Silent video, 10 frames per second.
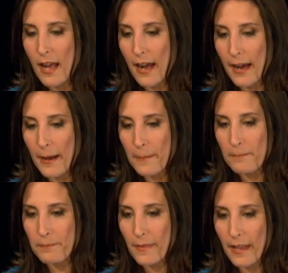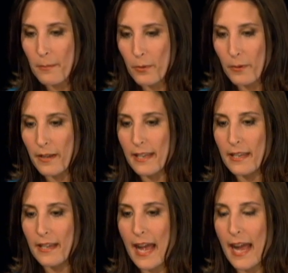um, a
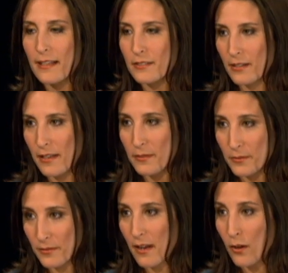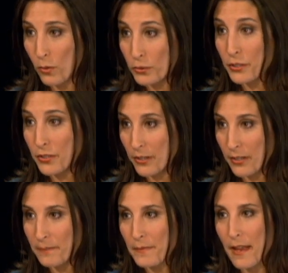boy asked this is an older
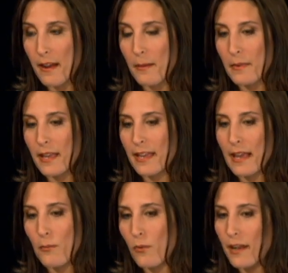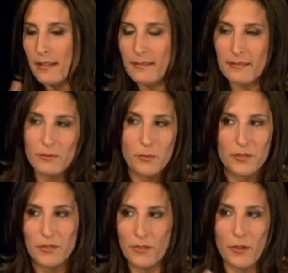girl um, what
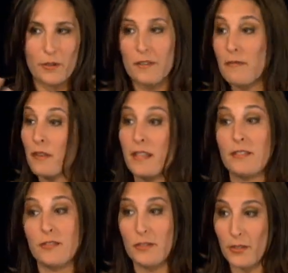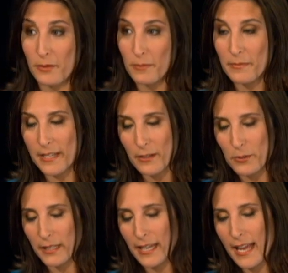was her favorite things to do
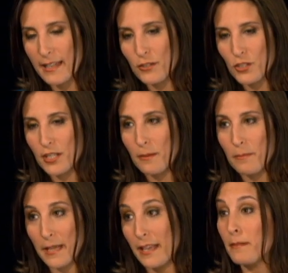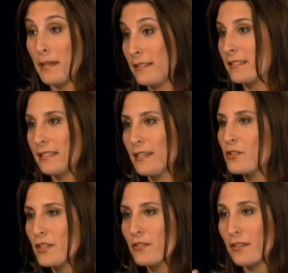sexually, and she bit basically,
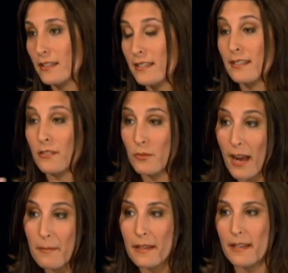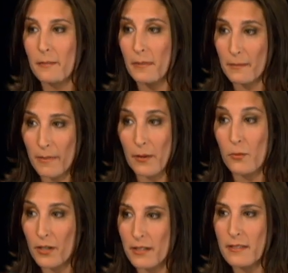and she started describing but by
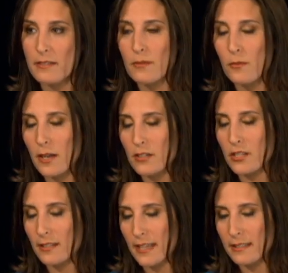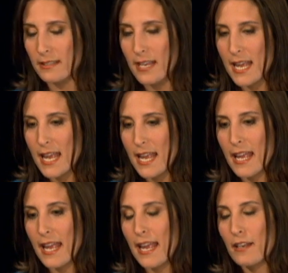words what she liked.
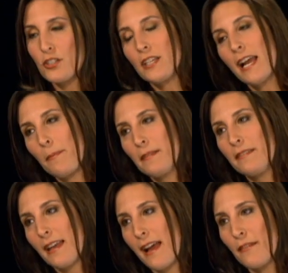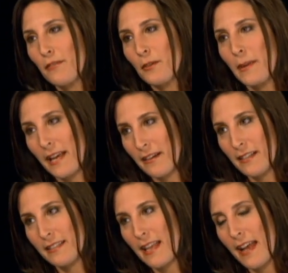And she happened to have her
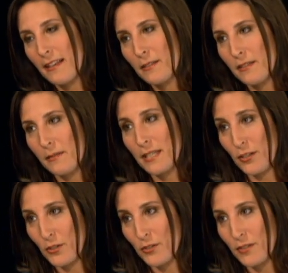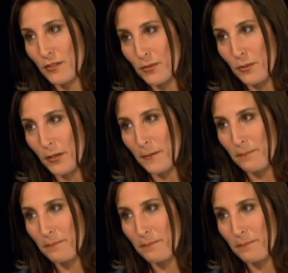parents as teachers in the school.